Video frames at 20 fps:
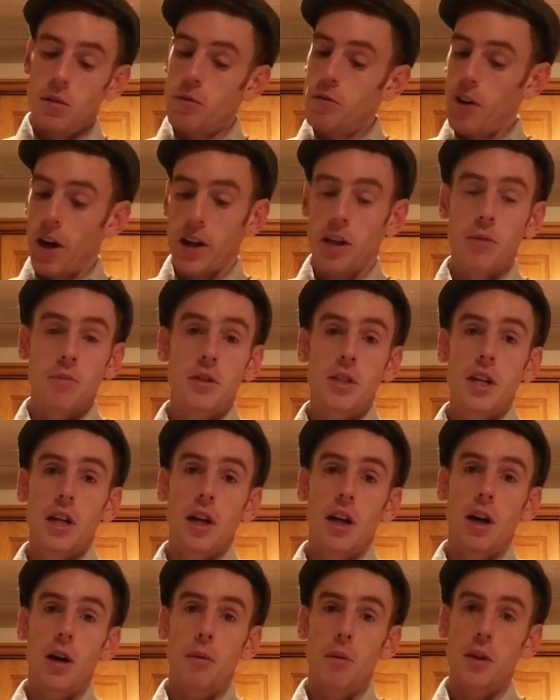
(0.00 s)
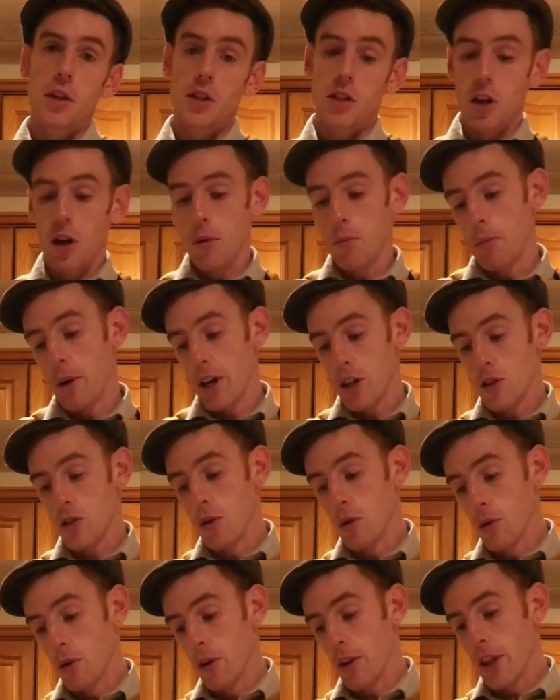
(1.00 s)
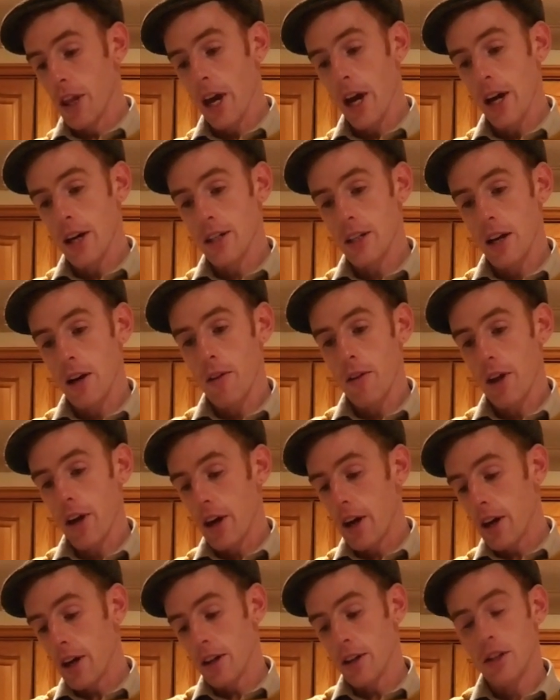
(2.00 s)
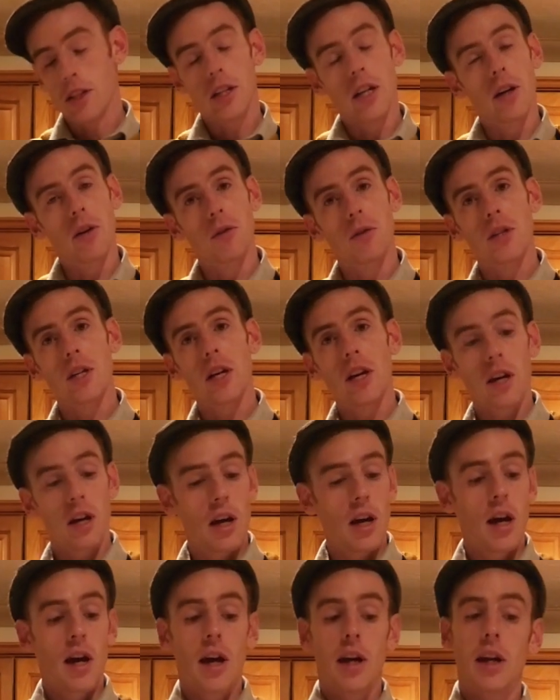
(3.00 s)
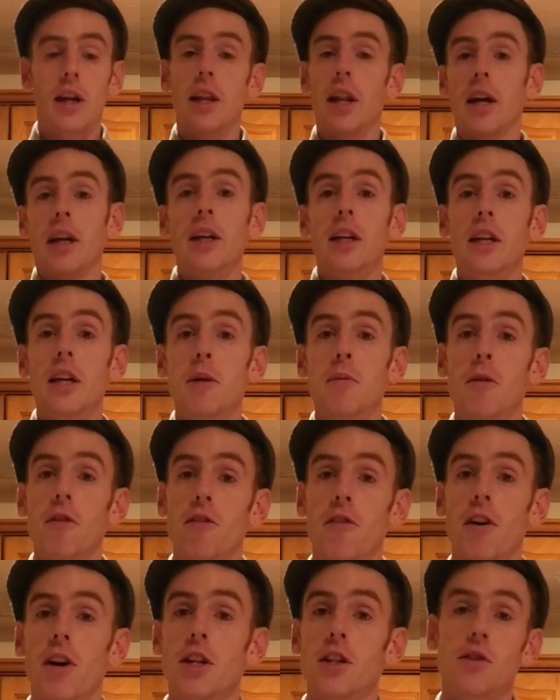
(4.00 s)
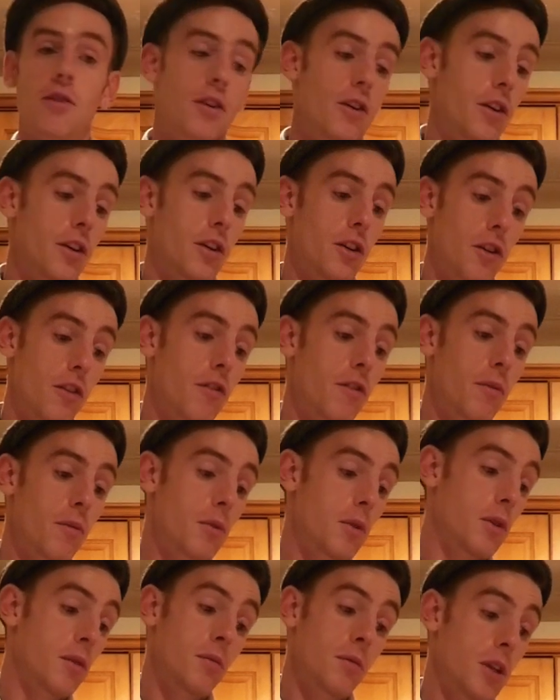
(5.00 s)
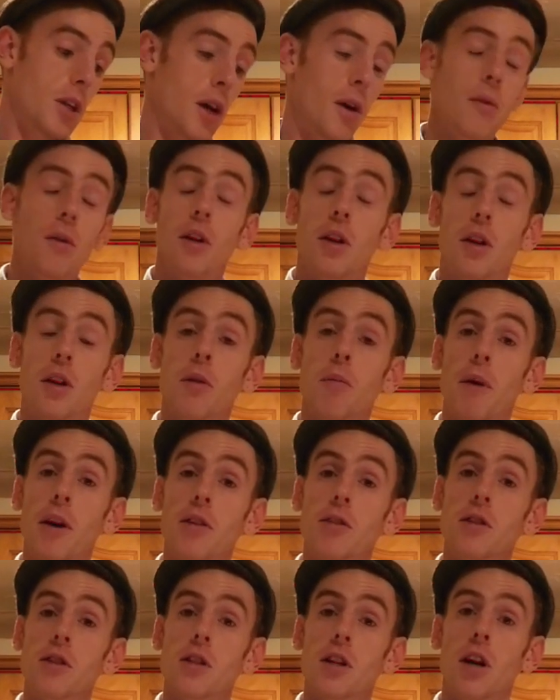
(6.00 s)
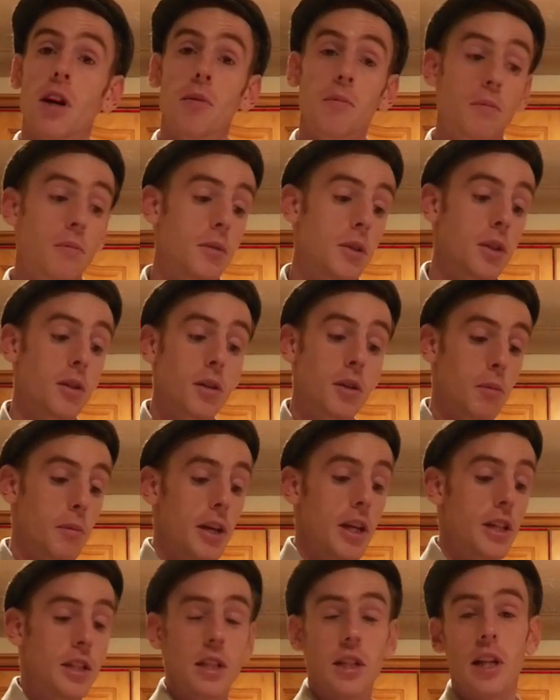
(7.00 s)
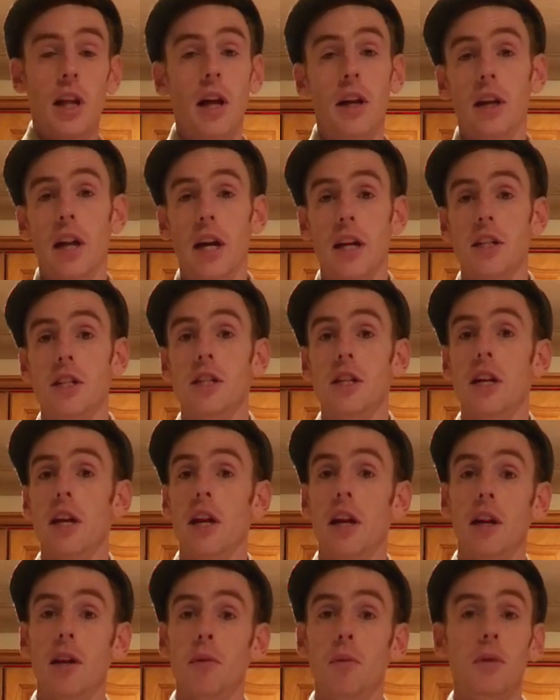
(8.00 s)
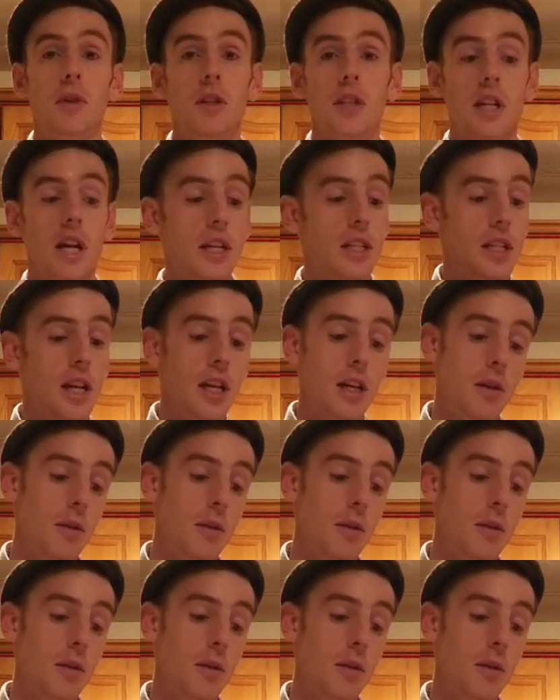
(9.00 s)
vacuum seal it up at the top, make sure all of the air's out there, it seals it, and then that can keep it fresh for a good, a good amount of time. You could be eating that next year and it wouldn't taste